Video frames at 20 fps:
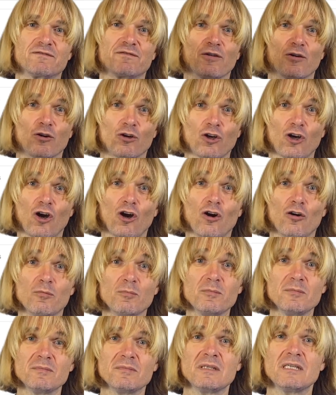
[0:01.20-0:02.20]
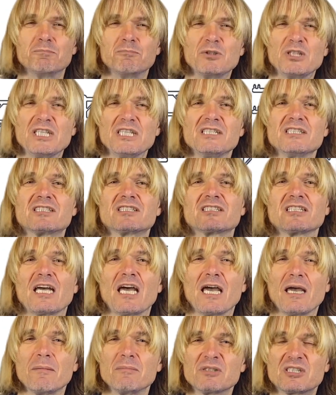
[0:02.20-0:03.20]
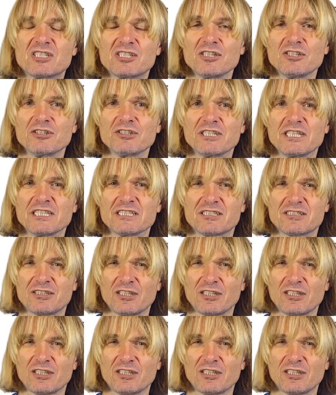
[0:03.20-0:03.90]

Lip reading: for home means M series